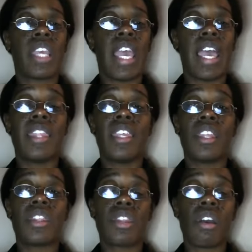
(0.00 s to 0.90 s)
And
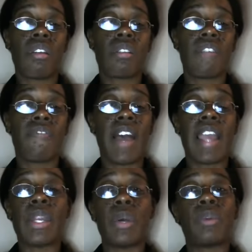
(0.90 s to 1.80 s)
then, third and
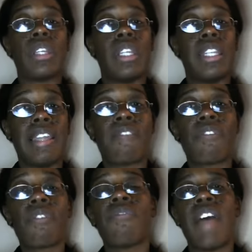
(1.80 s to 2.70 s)
final,
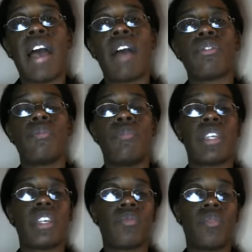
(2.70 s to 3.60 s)
deliver value.
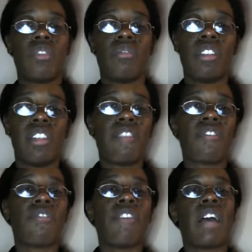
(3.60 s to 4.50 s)
Because when you
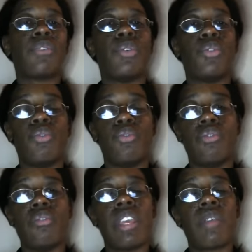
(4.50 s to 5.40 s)
deliver value, you
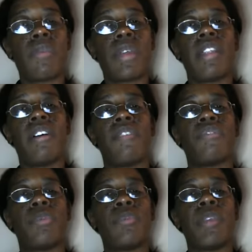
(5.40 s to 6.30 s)
do get rid of
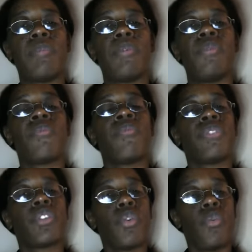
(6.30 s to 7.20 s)
the people
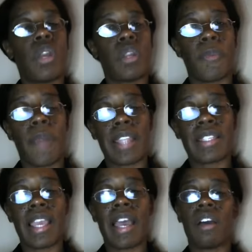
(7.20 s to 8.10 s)
who want to price
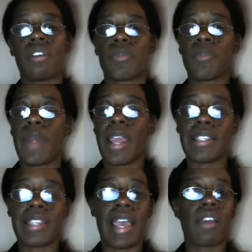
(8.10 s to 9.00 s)
gouge,
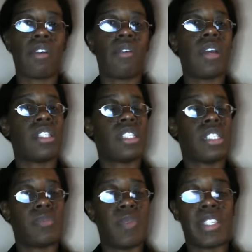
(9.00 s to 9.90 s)
price haggle, and
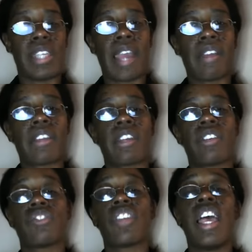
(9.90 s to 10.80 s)
just be tire
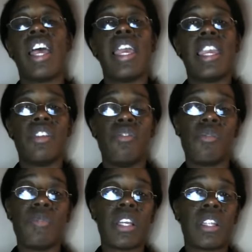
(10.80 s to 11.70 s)
kickers you
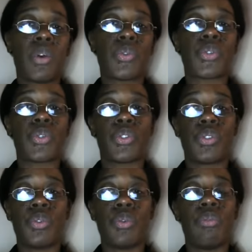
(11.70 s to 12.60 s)
would be closer
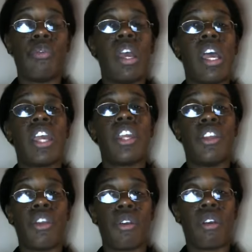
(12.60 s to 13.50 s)
to
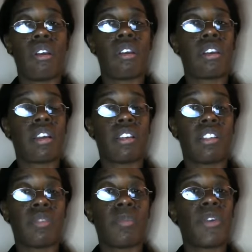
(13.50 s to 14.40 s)
your
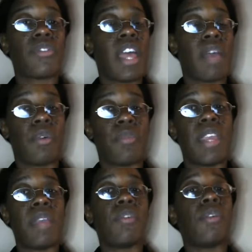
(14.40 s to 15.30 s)
customer that would
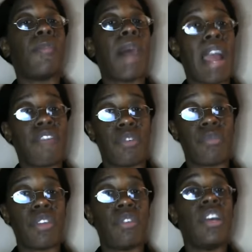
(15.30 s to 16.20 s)
be able to buy from
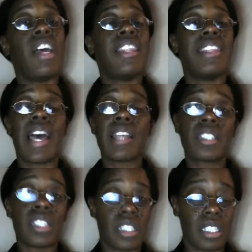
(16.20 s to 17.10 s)
you, not
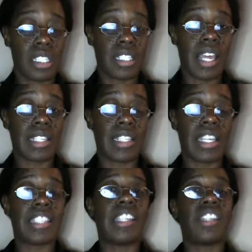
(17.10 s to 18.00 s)
just this
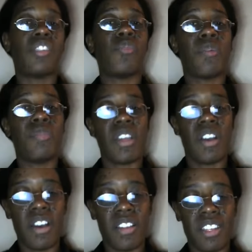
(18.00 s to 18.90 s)
holiday season, but
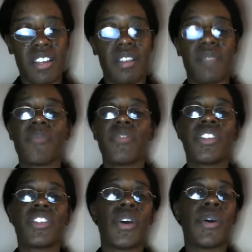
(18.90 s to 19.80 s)
beyond there.
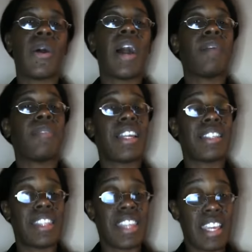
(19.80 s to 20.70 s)
So I would like
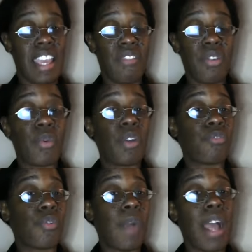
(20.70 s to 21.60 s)
to thank everyone
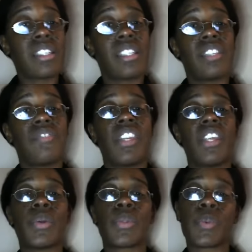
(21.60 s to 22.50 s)
for watching this
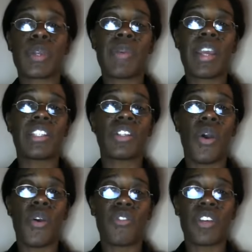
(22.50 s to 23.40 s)
video, Three Ways to
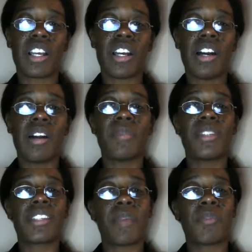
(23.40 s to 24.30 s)
Overcome
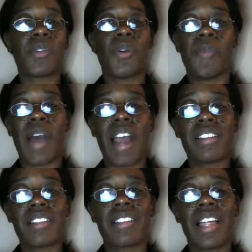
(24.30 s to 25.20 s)
Skeptical
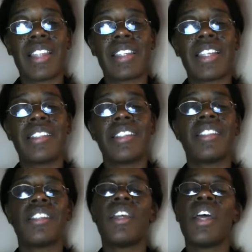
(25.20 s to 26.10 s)
Buyers This Holiday
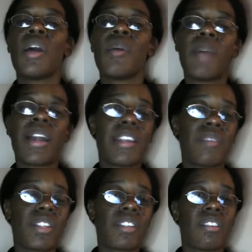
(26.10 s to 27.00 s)
Season. My
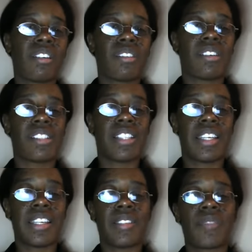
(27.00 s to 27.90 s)
name is Carla R.
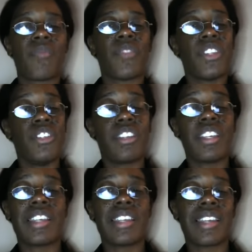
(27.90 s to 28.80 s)
Jenkins. You
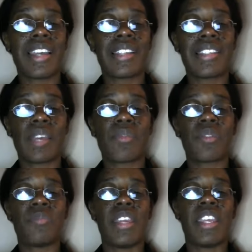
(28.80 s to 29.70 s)
can get in contact
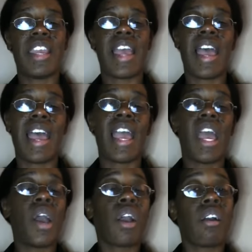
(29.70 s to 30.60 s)
with me at
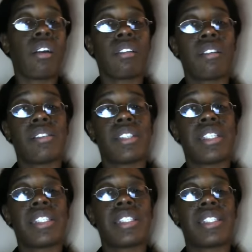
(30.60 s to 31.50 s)

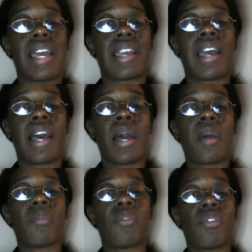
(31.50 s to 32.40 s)

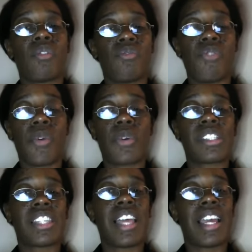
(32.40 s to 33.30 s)
carlarjenkins.com forward
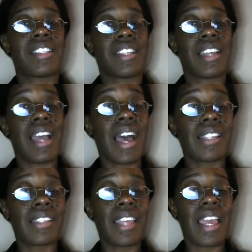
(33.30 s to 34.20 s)
slash
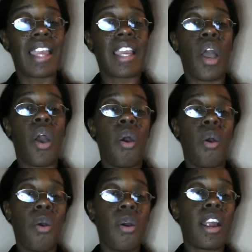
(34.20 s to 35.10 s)
contact.
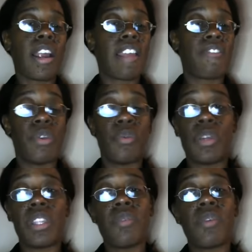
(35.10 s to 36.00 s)
Or if you
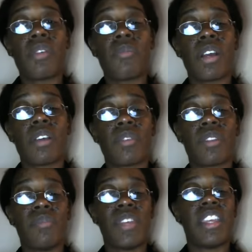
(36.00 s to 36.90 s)
really want to work
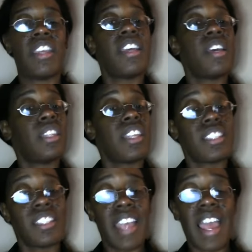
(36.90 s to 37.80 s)
with me,
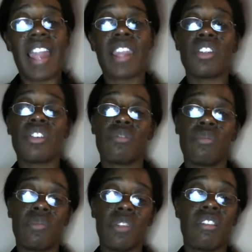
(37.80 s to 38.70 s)
let's chat
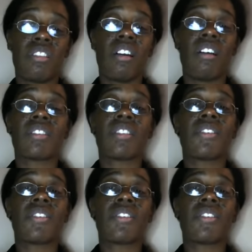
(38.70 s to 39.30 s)
you can also